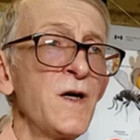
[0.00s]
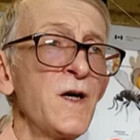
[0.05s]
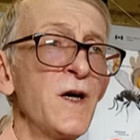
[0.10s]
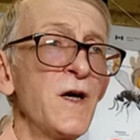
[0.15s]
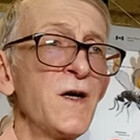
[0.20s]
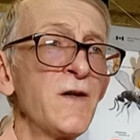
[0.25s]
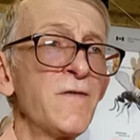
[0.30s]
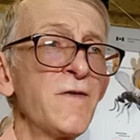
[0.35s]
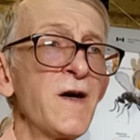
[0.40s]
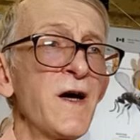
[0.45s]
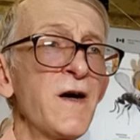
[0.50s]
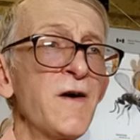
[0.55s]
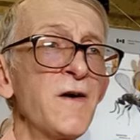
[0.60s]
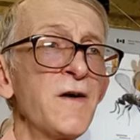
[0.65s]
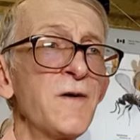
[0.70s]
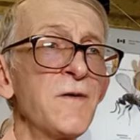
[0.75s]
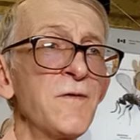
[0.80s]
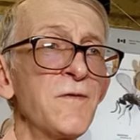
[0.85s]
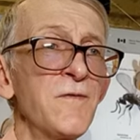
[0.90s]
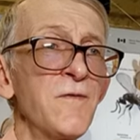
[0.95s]
And they
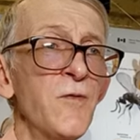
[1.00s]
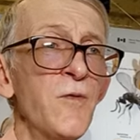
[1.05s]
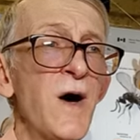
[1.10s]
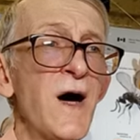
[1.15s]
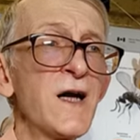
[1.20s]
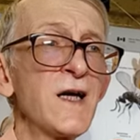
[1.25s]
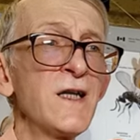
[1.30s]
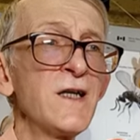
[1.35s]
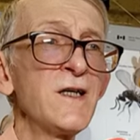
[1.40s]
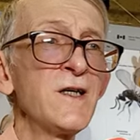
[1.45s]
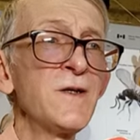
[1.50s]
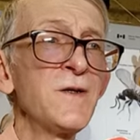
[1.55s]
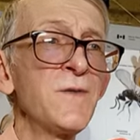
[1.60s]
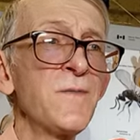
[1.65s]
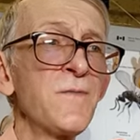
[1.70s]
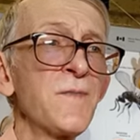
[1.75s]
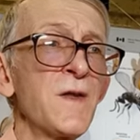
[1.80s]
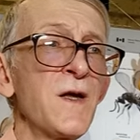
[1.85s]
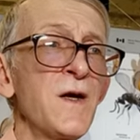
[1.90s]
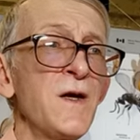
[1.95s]
are widely
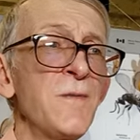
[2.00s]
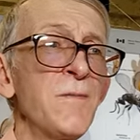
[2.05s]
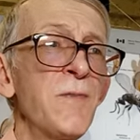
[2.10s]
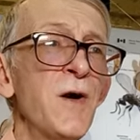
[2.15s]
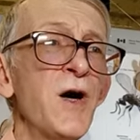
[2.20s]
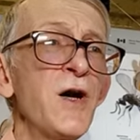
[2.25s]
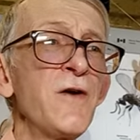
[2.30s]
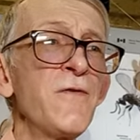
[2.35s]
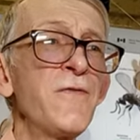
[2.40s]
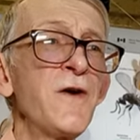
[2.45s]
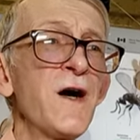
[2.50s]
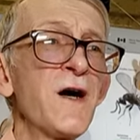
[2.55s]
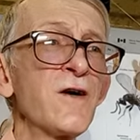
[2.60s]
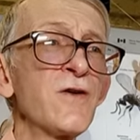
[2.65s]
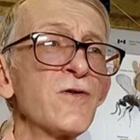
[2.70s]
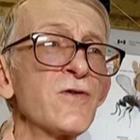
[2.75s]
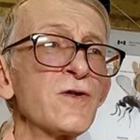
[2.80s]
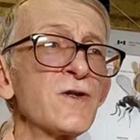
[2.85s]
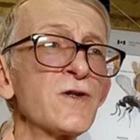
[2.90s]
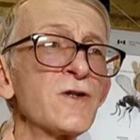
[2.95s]

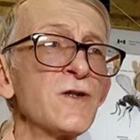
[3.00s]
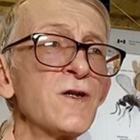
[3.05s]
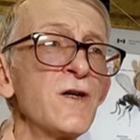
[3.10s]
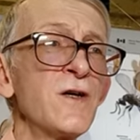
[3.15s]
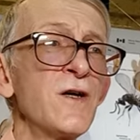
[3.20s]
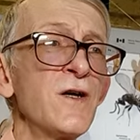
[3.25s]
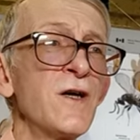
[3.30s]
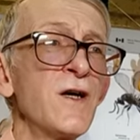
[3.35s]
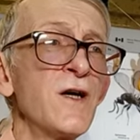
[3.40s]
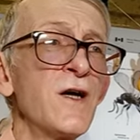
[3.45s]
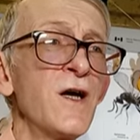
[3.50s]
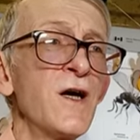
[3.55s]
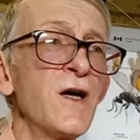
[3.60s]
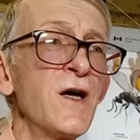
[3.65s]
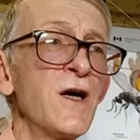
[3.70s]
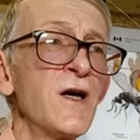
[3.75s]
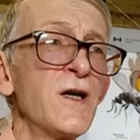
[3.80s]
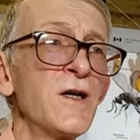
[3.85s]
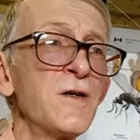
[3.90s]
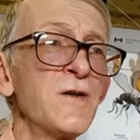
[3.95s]
polyphagous
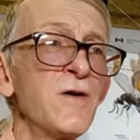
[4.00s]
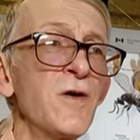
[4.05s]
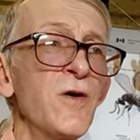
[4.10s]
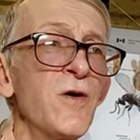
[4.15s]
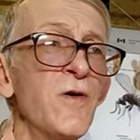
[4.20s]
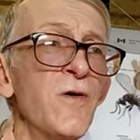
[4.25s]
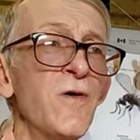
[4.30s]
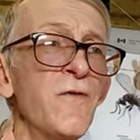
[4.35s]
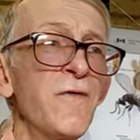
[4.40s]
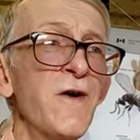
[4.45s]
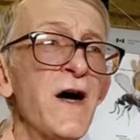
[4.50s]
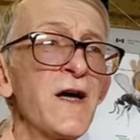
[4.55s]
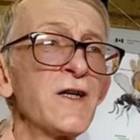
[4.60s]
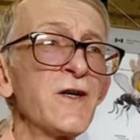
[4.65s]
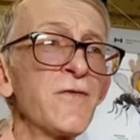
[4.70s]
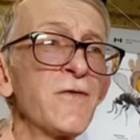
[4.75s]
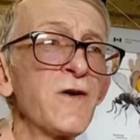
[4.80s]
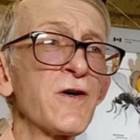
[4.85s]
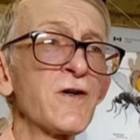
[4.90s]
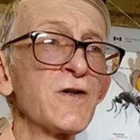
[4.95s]
and
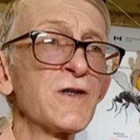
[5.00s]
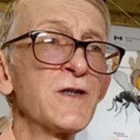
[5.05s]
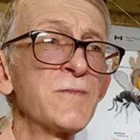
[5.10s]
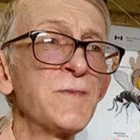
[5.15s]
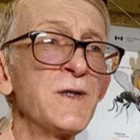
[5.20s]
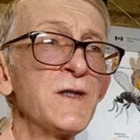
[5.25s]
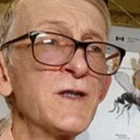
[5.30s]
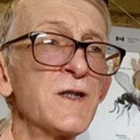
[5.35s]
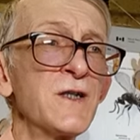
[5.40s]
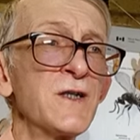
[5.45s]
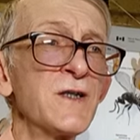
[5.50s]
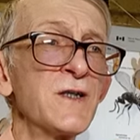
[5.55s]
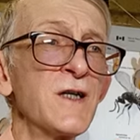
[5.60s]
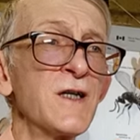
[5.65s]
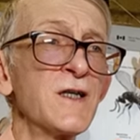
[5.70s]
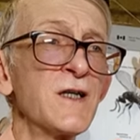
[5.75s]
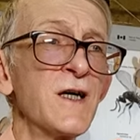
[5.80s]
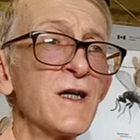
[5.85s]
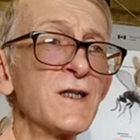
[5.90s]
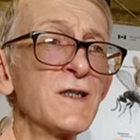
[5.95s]
phytophagous species,
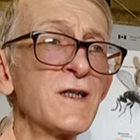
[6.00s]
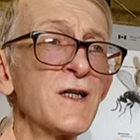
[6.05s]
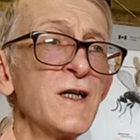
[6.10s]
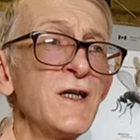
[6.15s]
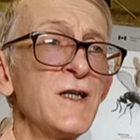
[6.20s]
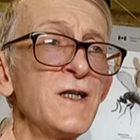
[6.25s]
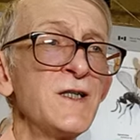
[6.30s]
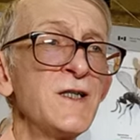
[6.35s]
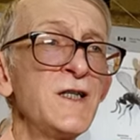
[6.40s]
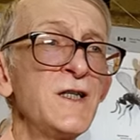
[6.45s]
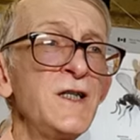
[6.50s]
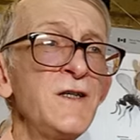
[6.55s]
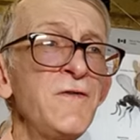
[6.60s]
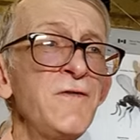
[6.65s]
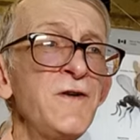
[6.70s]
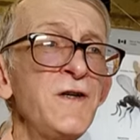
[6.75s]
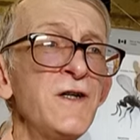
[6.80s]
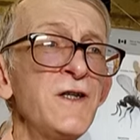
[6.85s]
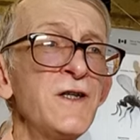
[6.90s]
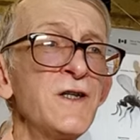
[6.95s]

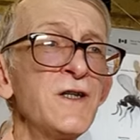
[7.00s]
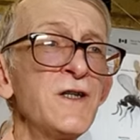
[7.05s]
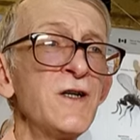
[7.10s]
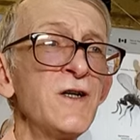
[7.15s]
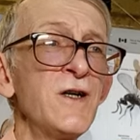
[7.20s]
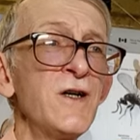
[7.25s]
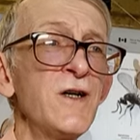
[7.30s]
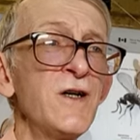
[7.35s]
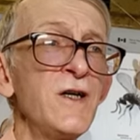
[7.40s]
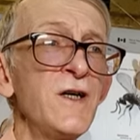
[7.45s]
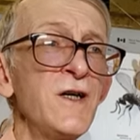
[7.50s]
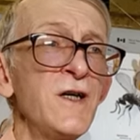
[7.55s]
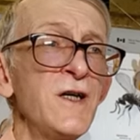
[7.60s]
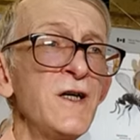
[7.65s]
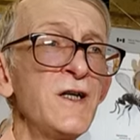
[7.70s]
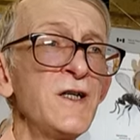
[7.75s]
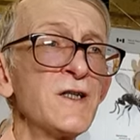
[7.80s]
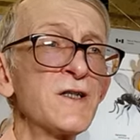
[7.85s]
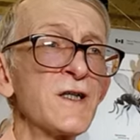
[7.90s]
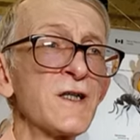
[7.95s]
seed-feeding
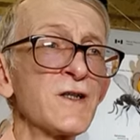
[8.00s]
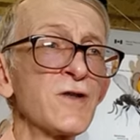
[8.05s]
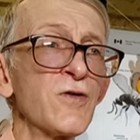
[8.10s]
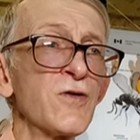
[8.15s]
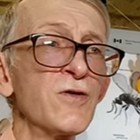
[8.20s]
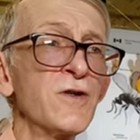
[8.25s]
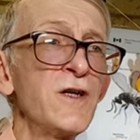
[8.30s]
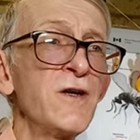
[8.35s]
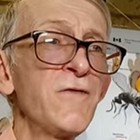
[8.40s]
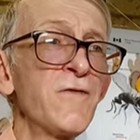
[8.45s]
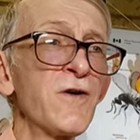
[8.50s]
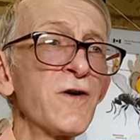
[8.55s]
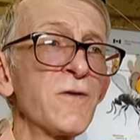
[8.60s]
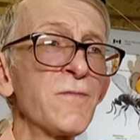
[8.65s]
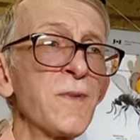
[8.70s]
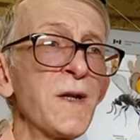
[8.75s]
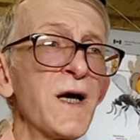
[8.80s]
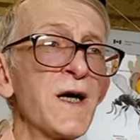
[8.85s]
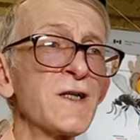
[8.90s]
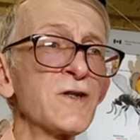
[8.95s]
insects on
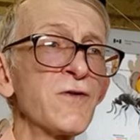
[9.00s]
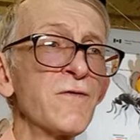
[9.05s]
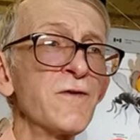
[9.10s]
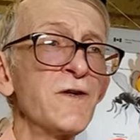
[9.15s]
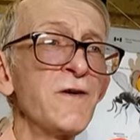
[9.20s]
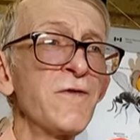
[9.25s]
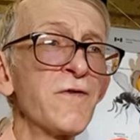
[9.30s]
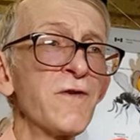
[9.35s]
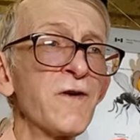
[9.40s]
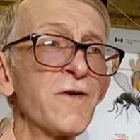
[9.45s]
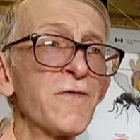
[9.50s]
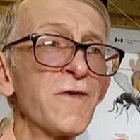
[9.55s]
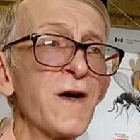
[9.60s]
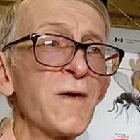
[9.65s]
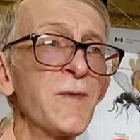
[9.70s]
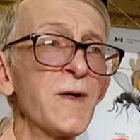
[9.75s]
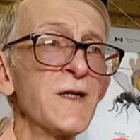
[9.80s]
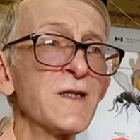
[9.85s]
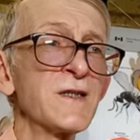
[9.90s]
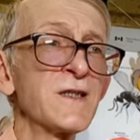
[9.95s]
different plants of different families,